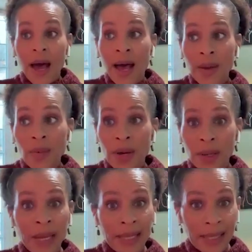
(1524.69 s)
I
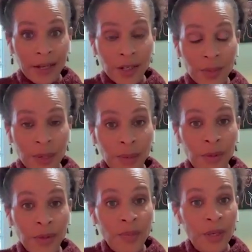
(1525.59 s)
want my leaders to be
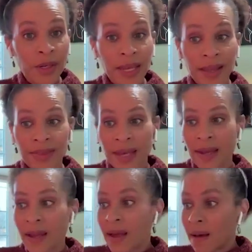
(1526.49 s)
able to communicate
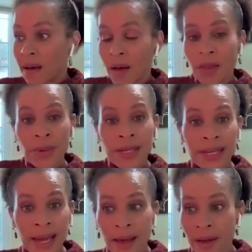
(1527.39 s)
that all the way
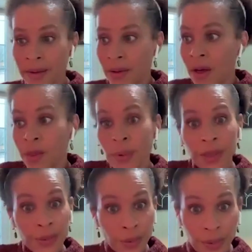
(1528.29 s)
down, all the
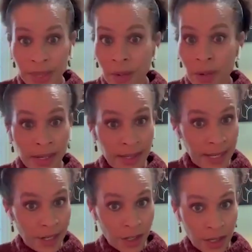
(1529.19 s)
way through the
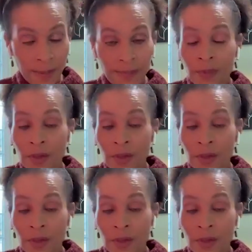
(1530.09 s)
organization.